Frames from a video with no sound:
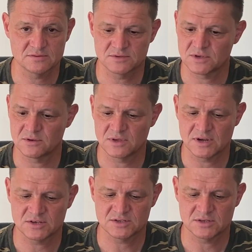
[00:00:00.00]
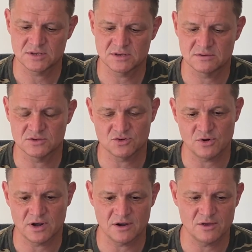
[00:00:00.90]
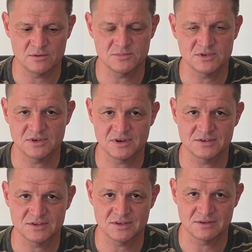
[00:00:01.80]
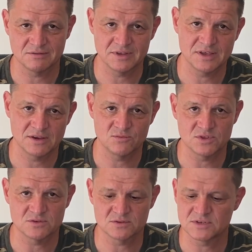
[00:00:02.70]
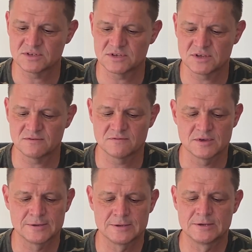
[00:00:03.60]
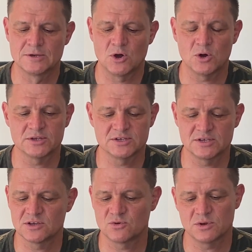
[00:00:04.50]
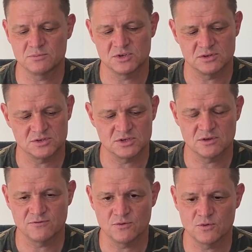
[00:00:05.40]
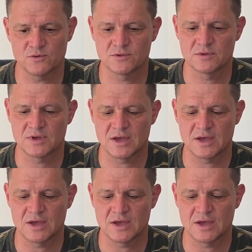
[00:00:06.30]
so you can actually, it's great at home, so you can actually link it in with your sensitive IT equipment and so forth,